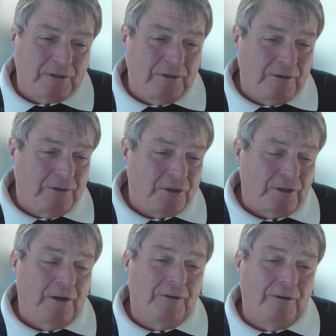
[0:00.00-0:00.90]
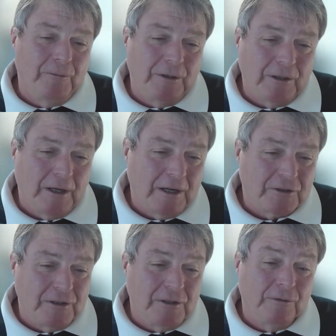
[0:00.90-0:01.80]
to show that we could
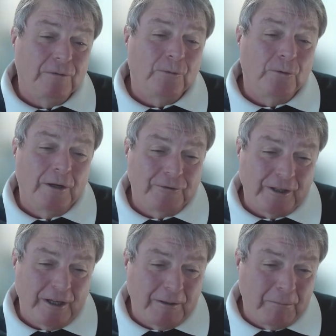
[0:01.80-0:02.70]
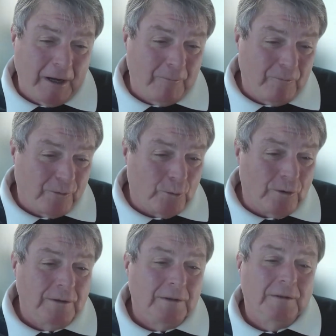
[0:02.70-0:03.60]
actually do 400 gig
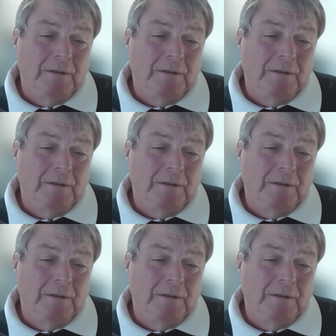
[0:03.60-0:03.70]
PAM4